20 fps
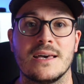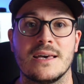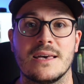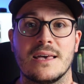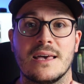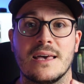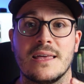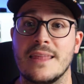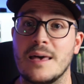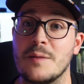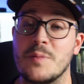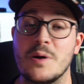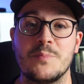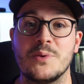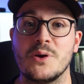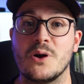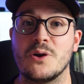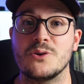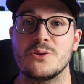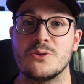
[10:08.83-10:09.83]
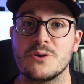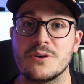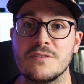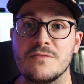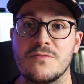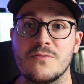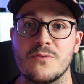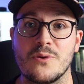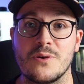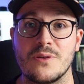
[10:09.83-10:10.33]
and that might be all you're looking
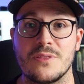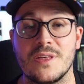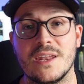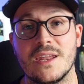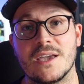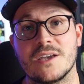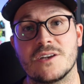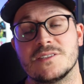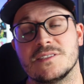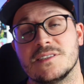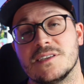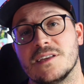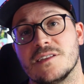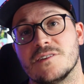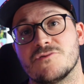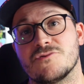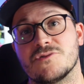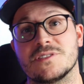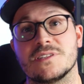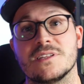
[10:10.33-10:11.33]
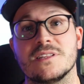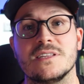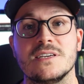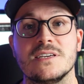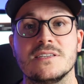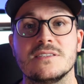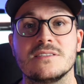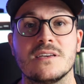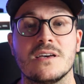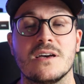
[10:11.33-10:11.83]
for. Then I could see an interest in
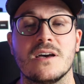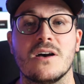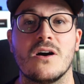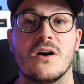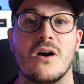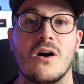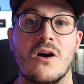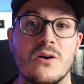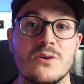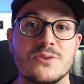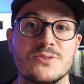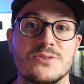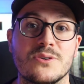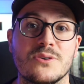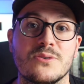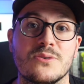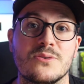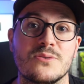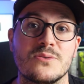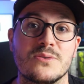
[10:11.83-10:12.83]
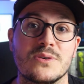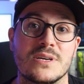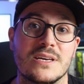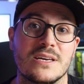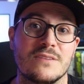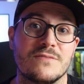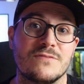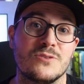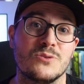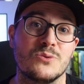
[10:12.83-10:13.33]
these. Also,
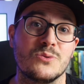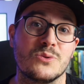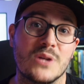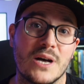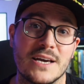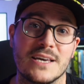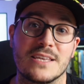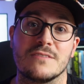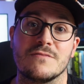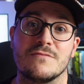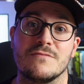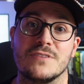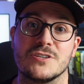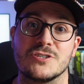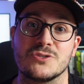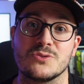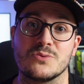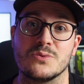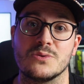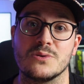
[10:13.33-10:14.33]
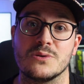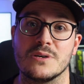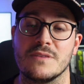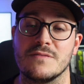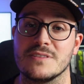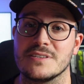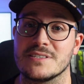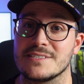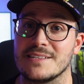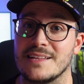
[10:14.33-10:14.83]
if you like the visual of
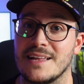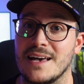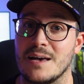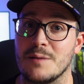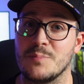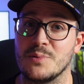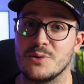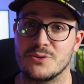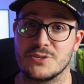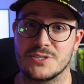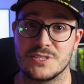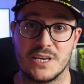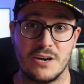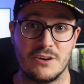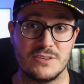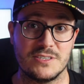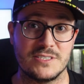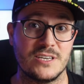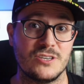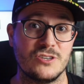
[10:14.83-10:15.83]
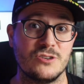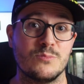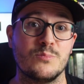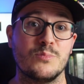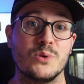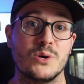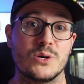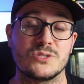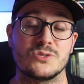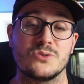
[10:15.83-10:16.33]
a slab but are scared to send your
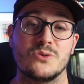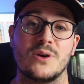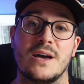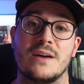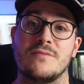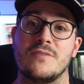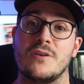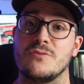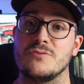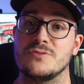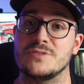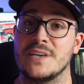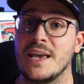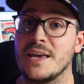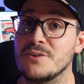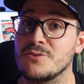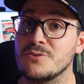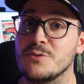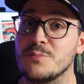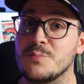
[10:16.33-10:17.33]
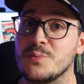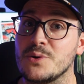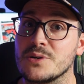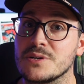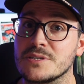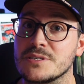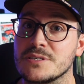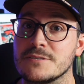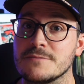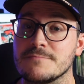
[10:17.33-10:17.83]
books or have others handle your
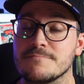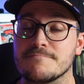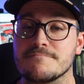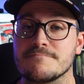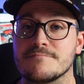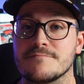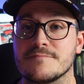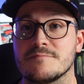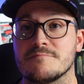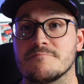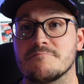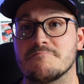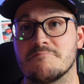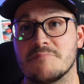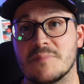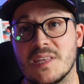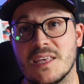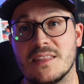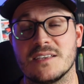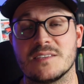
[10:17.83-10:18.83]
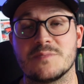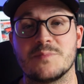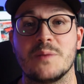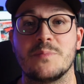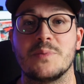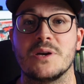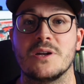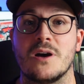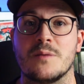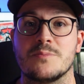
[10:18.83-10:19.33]
books, then this might
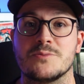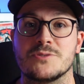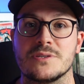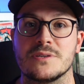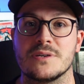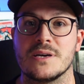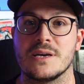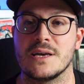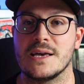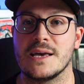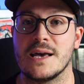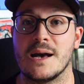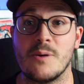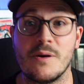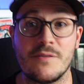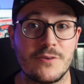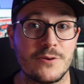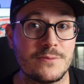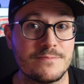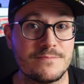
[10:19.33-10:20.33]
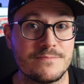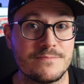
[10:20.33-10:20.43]
be an option. However,